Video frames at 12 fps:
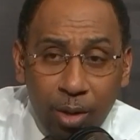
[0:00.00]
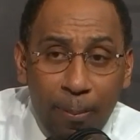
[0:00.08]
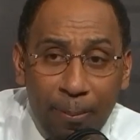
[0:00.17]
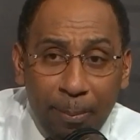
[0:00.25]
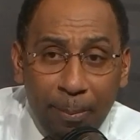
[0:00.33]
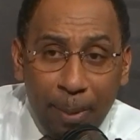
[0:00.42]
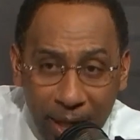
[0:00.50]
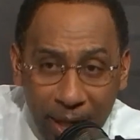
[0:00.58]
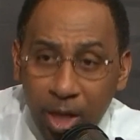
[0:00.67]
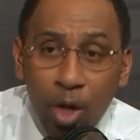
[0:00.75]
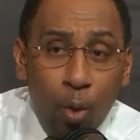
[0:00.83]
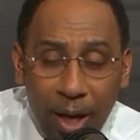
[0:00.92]
Big Ben
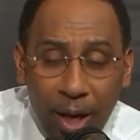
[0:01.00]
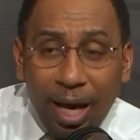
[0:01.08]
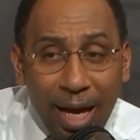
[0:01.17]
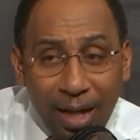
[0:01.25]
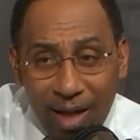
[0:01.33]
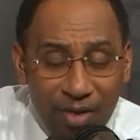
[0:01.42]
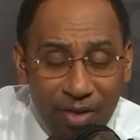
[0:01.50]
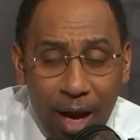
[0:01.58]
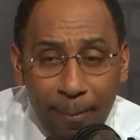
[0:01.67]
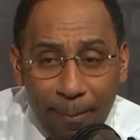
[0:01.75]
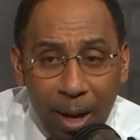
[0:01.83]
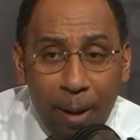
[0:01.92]
where, like
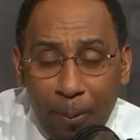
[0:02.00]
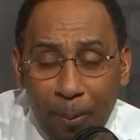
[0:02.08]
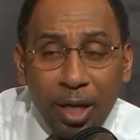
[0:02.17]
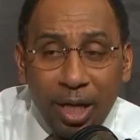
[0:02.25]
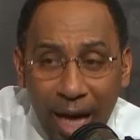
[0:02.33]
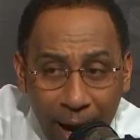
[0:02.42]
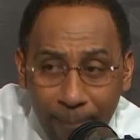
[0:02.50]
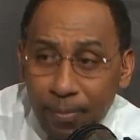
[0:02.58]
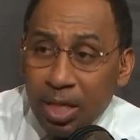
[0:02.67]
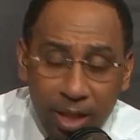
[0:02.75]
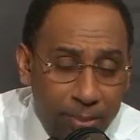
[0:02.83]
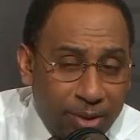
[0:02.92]
Le'Veon Bell pointed out,
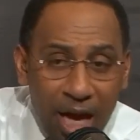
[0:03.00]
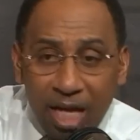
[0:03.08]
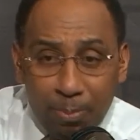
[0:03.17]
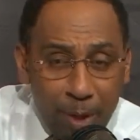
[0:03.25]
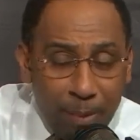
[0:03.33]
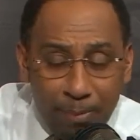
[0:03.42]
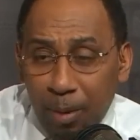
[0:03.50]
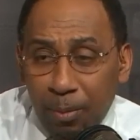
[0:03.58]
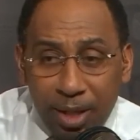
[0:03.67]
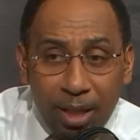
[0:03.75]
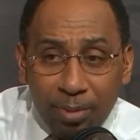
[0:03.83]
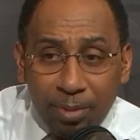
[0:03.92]
sometimes Big Ben would
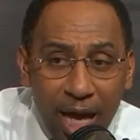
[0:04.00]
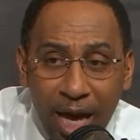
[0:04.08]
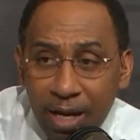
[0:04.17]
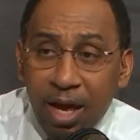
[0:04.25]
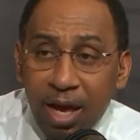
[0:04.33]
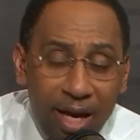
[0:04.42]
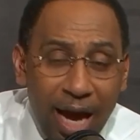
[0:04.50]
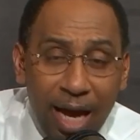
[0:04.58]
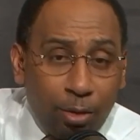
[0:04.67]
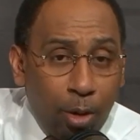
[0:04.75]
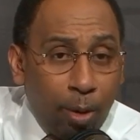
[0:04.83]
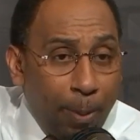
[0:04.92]
get upset and not
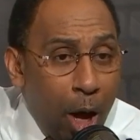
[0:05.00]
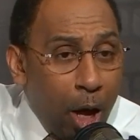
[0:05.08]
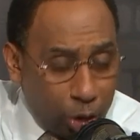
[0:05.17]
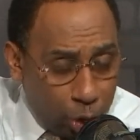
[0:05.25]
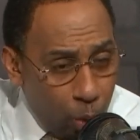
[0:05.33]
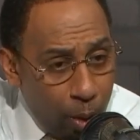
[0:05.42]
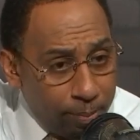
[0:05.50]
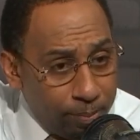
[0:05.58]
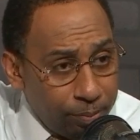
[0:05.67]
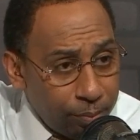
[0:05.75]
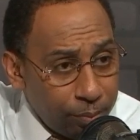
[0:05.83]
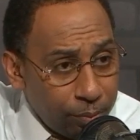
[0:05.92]
throw the ball to him.
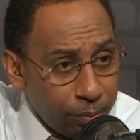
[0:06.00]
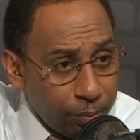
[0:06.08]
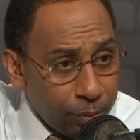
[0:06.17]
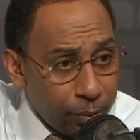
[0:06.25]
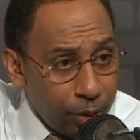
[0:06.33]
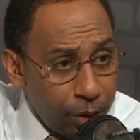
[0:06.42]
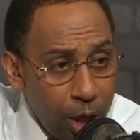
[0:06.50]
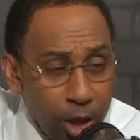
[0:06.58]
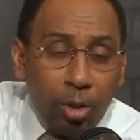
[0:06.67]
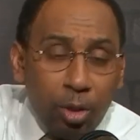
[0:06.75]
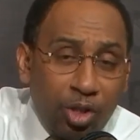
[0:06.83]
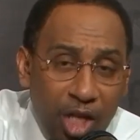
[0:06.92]

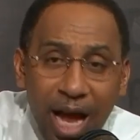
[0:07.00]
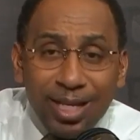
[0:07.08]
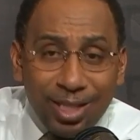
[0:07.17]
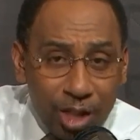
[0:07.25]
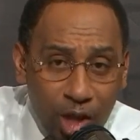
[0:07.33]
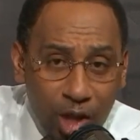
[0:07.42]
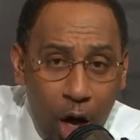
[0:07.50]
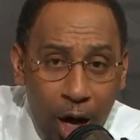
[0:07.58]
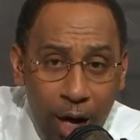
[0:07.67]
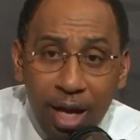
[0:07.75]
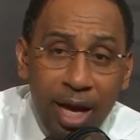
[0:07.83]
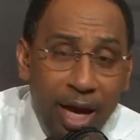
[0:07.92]
So chances are
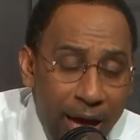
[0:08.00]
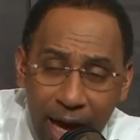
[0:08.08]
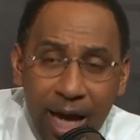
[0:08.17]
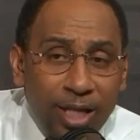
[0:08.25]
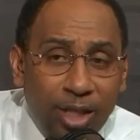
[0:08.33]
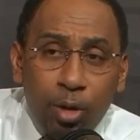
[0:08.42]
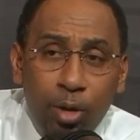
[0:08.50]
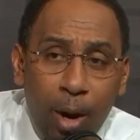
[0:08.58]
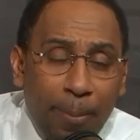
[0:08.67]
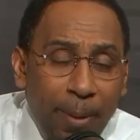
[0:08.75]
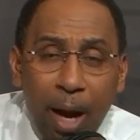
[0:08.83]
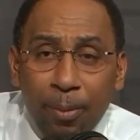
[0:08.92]
Antonio
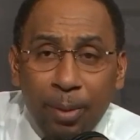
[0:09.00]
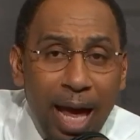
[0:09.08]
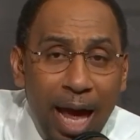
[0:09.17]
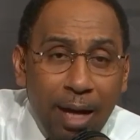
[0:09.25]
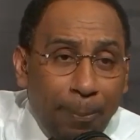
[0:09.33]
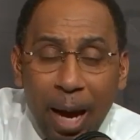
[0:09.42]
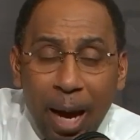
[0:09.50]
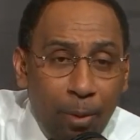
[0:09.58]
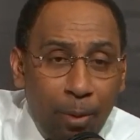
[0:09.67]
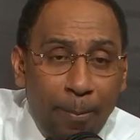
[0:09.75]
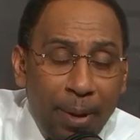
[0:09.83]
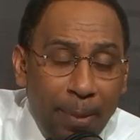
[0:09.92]
Brown would have had a problem
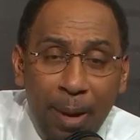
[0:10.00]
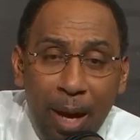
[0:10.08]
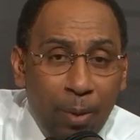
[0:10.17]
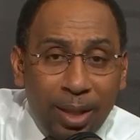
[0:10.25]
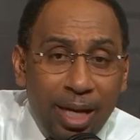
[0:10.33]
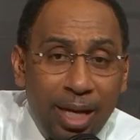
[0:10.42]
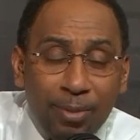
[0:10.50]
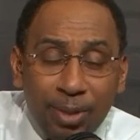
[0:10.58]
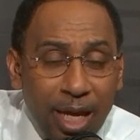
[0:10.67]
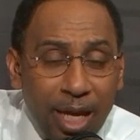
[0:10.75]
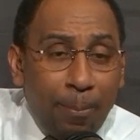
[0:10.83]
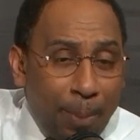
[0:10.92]
with Big Ben whether he was
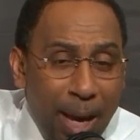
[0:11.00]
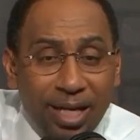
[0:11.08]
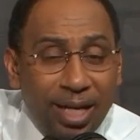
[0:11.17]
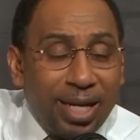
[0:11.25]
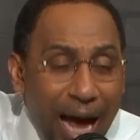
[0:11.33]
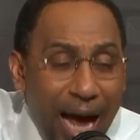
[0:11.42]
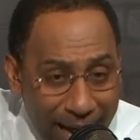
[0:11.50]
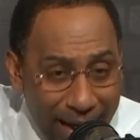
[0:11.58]
getting paid or not.